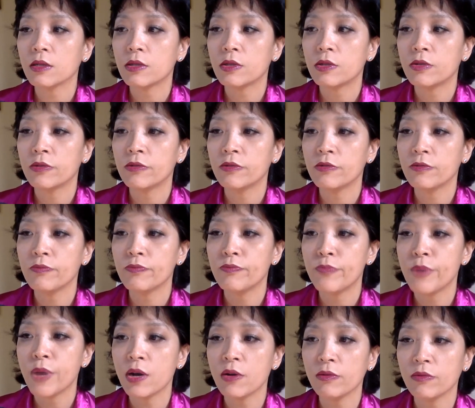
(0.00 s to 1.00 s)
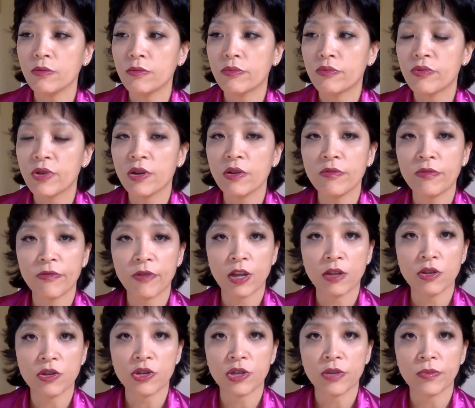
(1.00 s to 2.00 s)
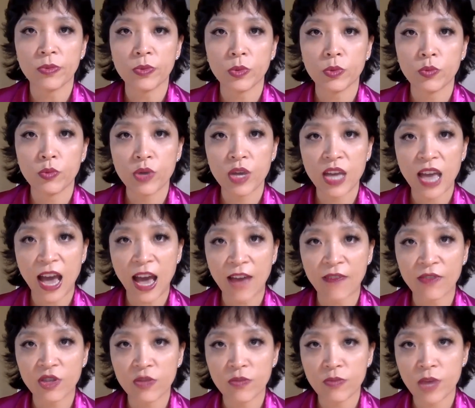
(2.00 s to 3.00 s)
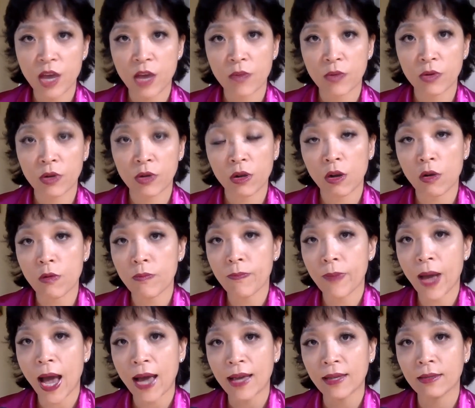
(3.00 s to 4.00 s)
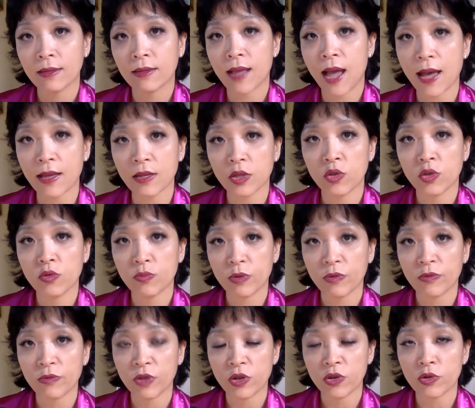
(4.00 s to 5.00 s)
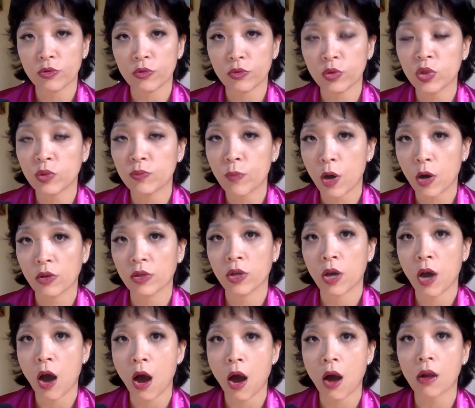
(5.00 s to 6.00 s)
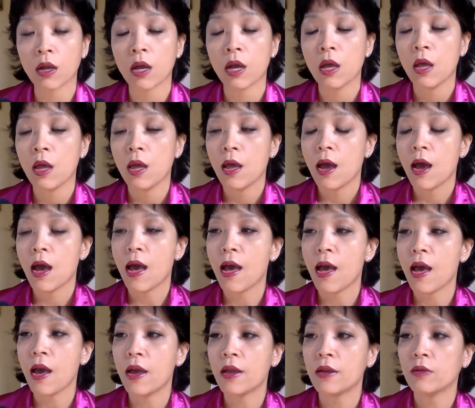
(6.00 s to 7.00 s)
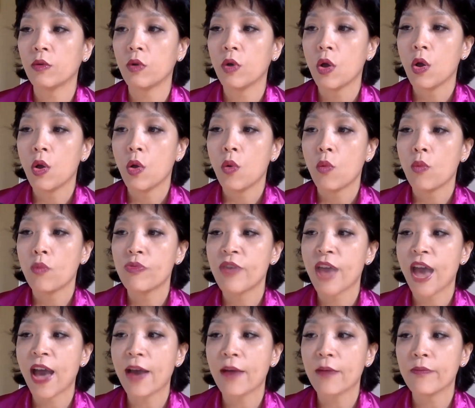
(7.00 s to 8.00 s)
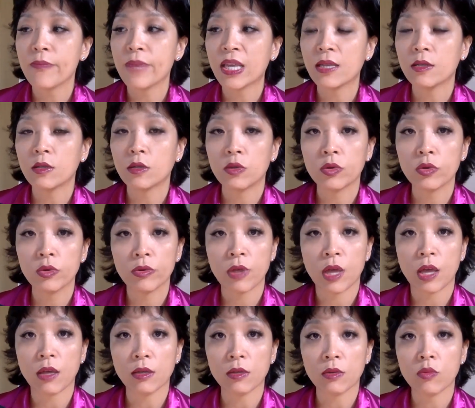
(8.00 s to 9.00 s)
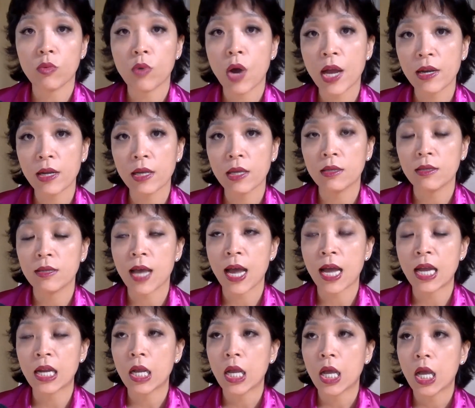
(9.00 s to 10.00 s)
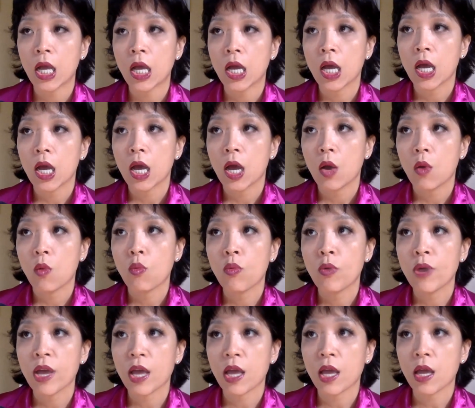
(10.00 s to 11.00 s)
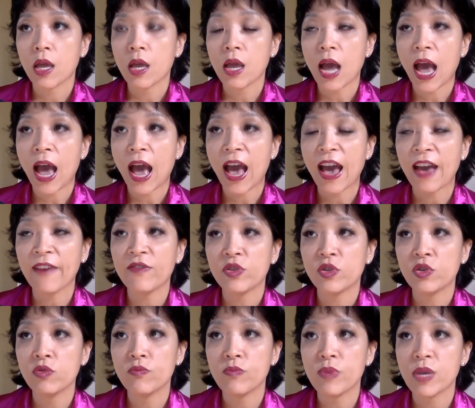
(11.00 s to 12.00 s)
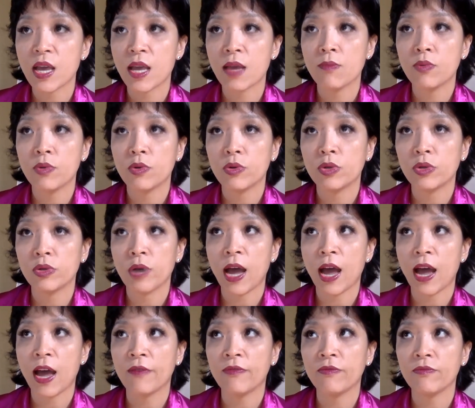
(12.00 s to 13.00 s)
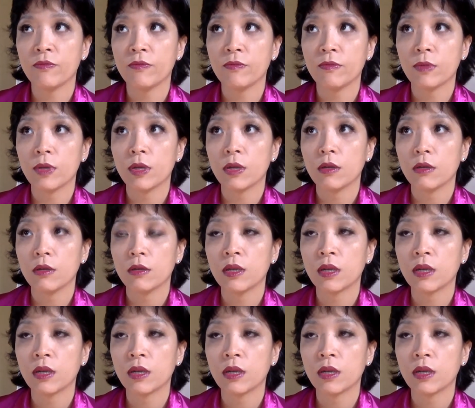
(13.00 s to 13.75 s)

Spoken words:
to build real friendships, we have to be able to go past that superficial small talk. And that means two things. One is that we have to be able to have the